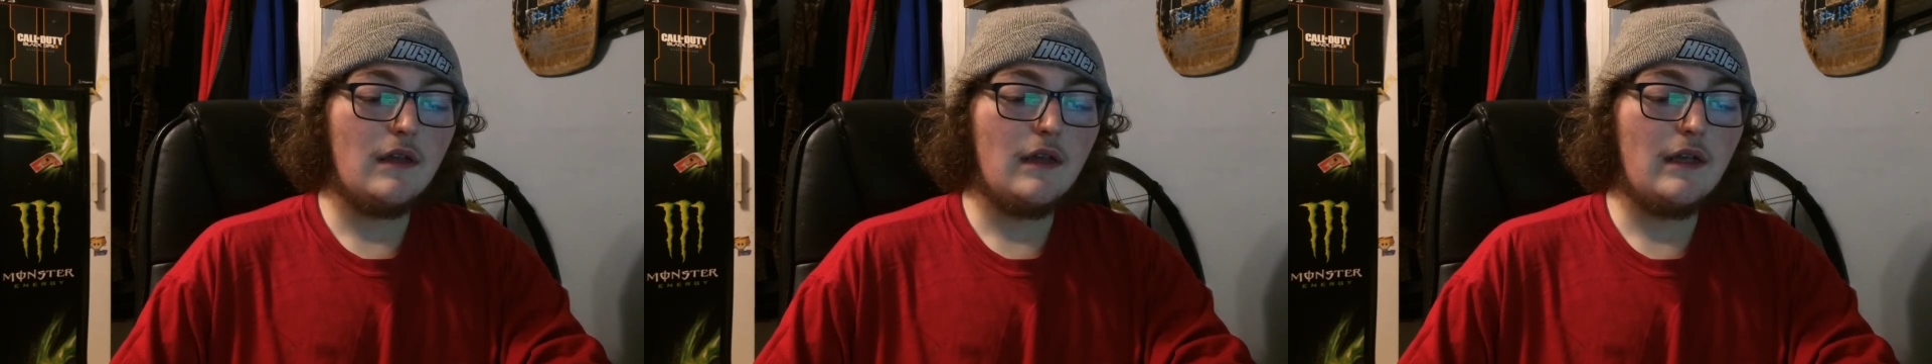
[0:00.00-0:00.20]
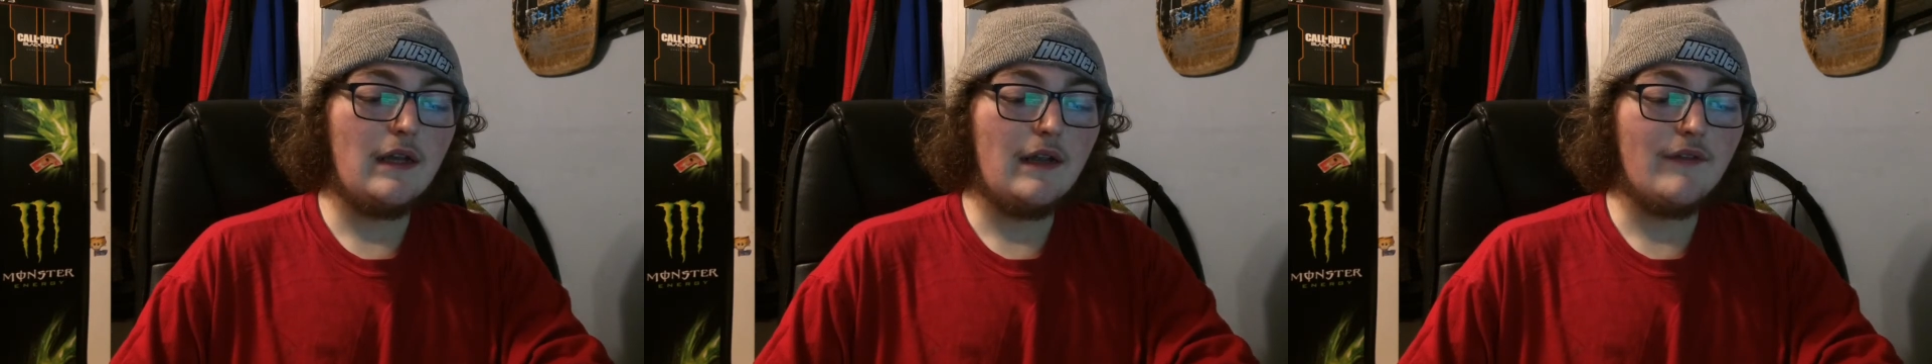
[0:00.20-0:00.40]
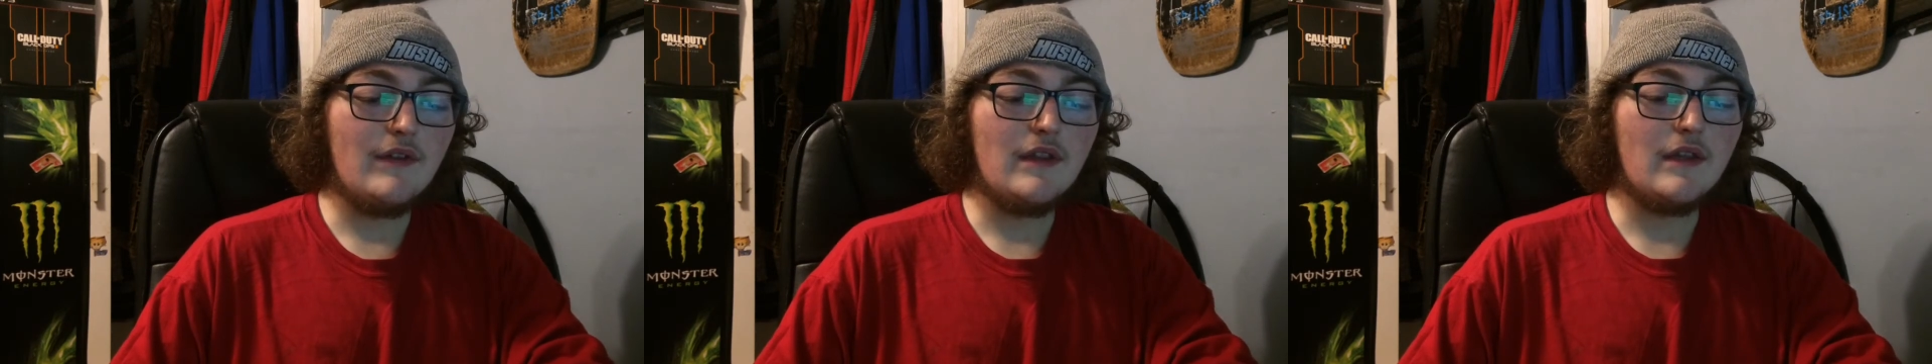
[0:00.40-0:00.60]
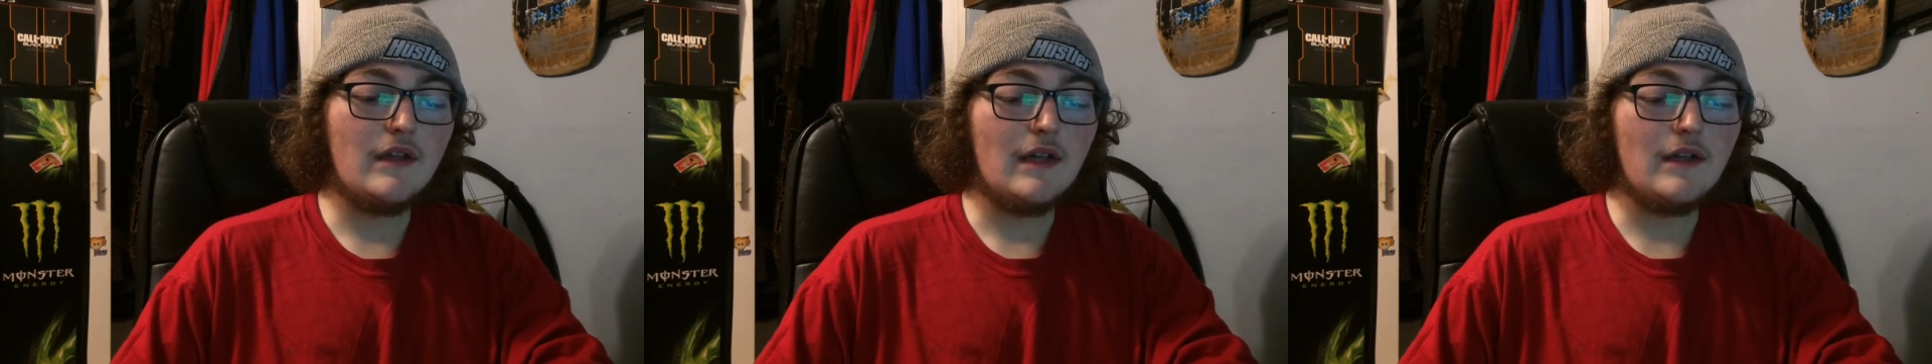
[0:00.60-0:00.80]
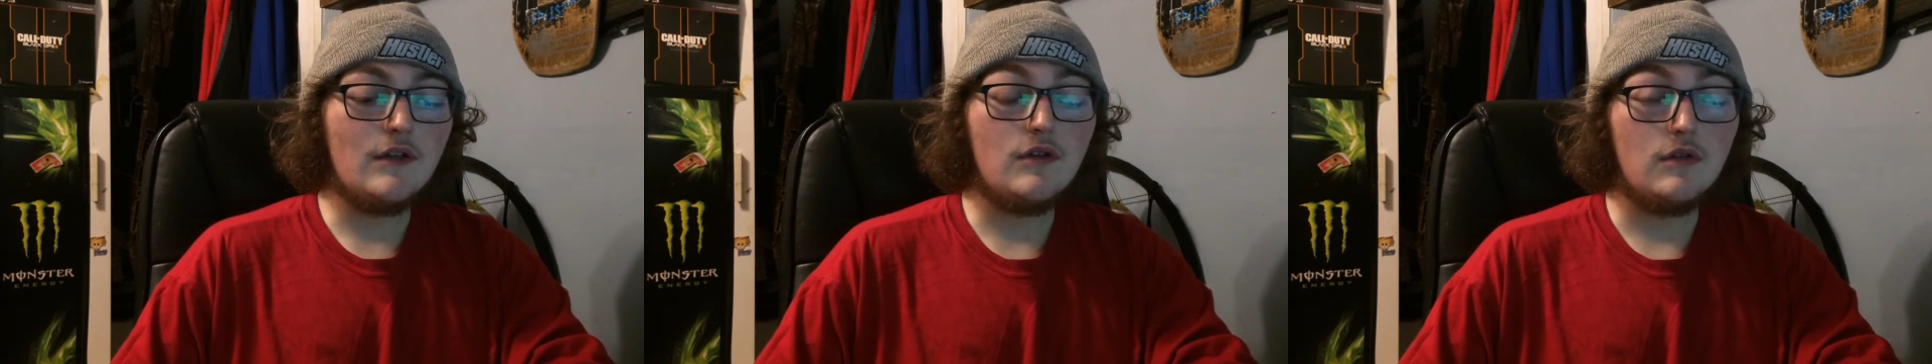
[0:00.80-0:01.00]
and everything
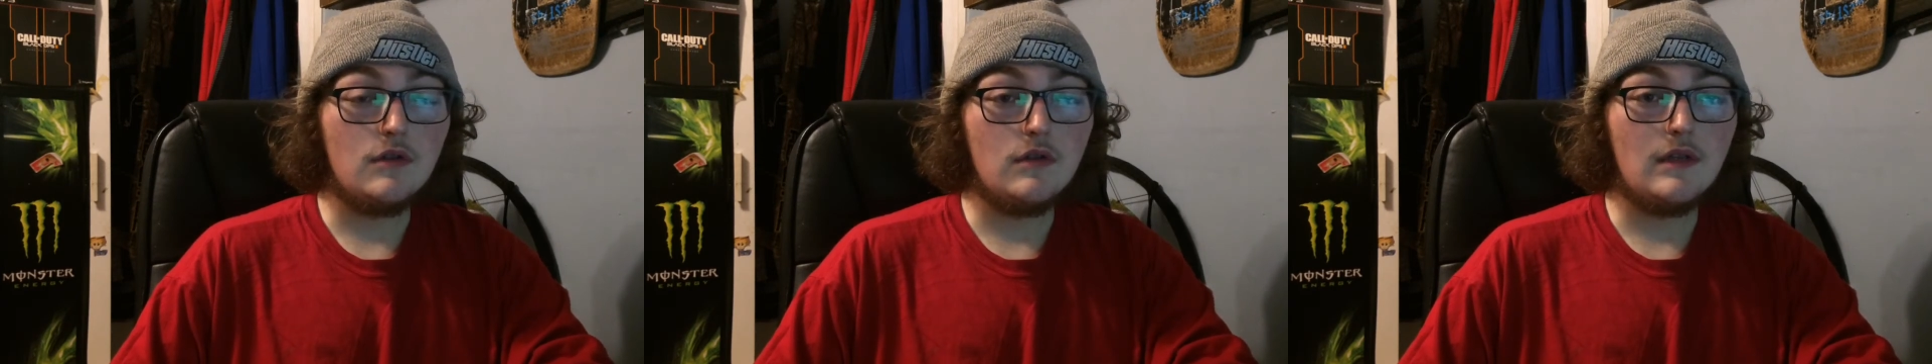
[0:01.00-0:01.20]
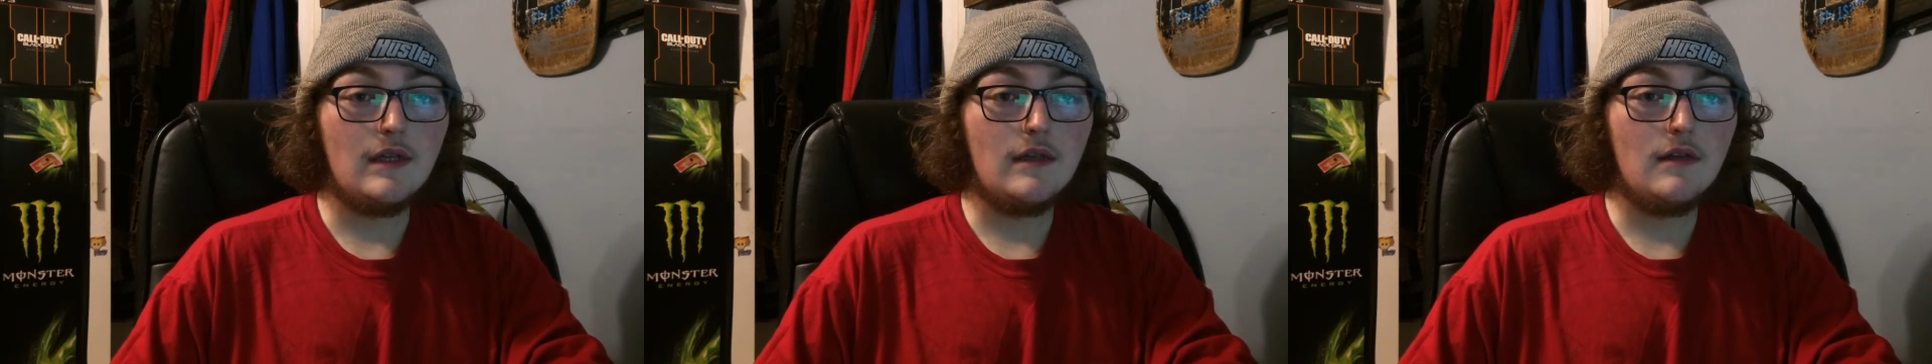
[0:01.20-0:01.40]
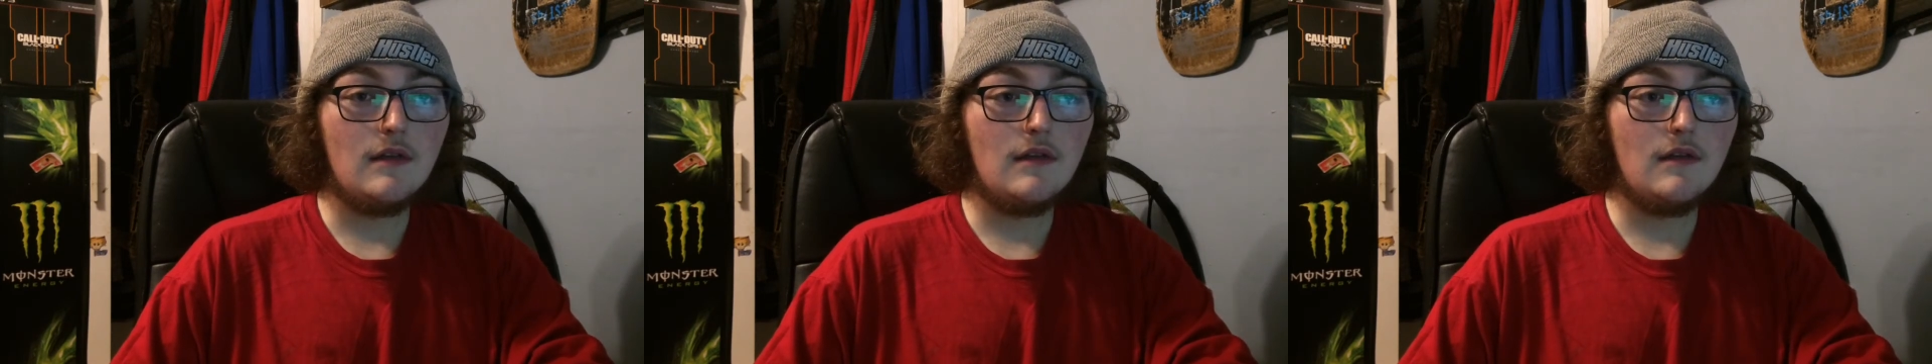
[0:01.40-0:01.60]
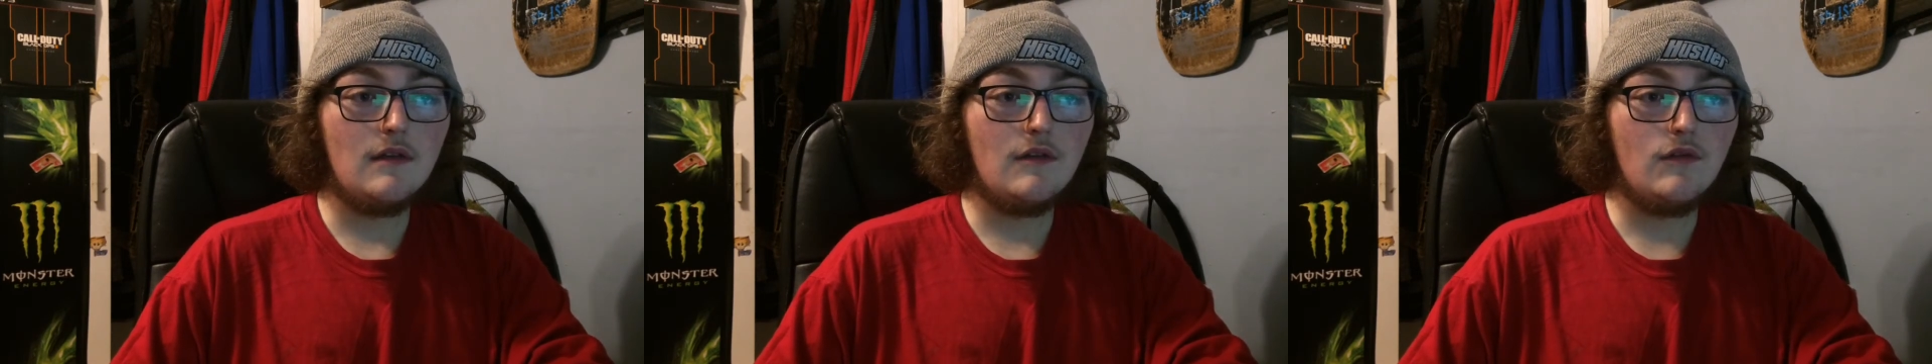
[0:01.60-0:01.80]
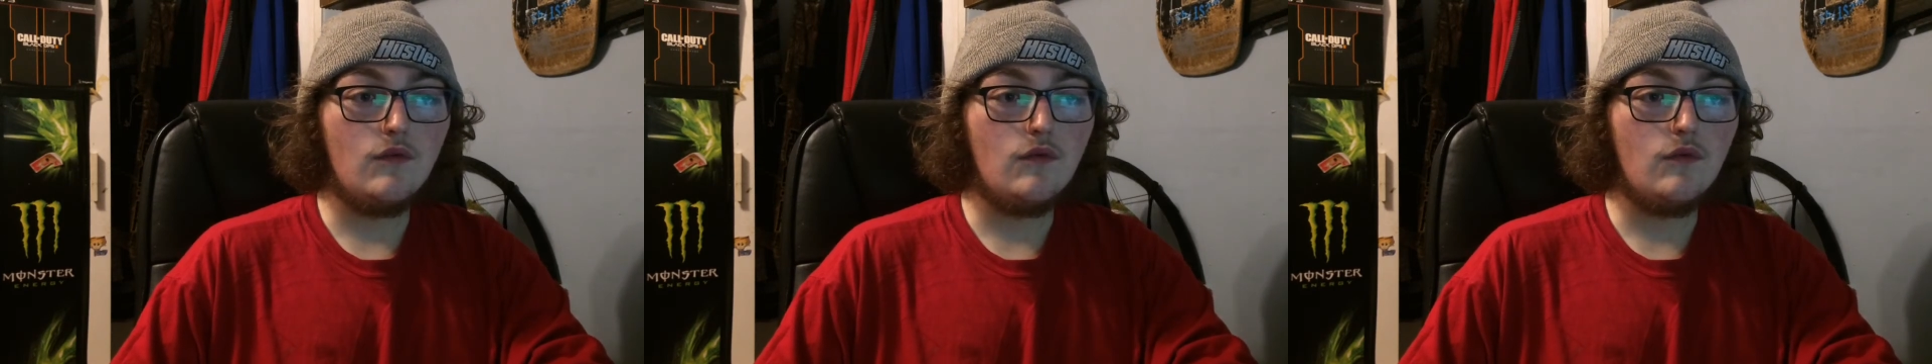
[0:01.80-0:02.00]
I could
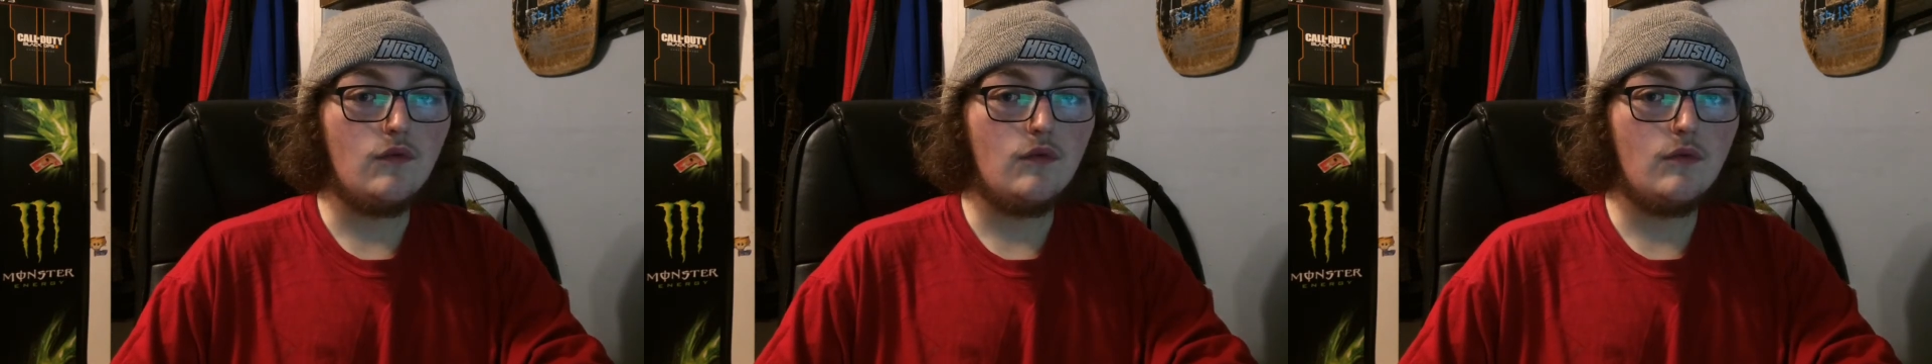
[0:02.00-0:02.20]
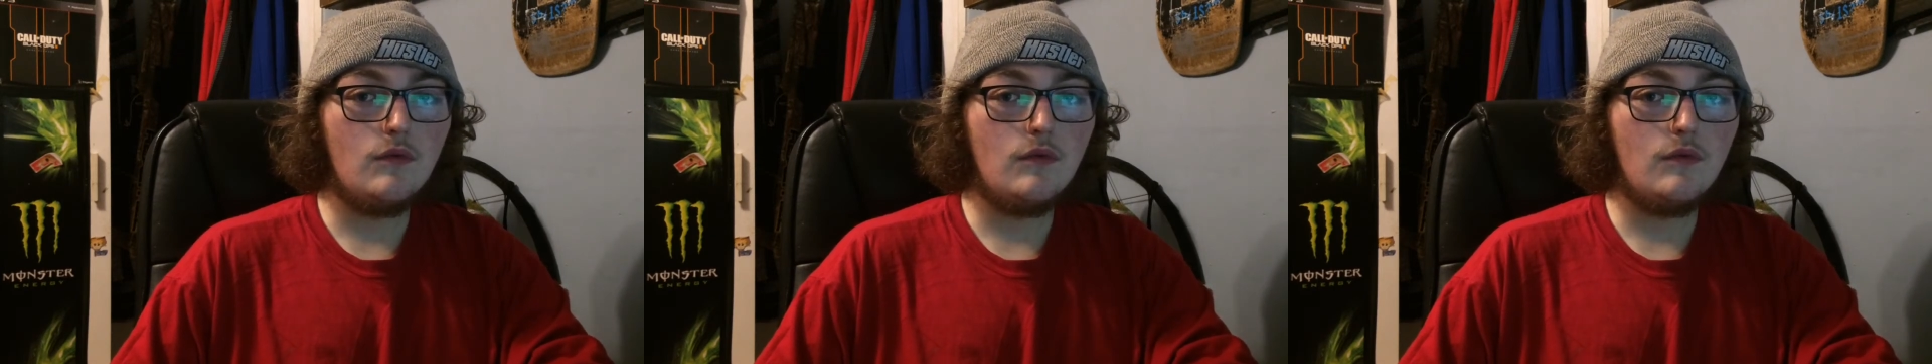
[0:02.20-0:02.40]
to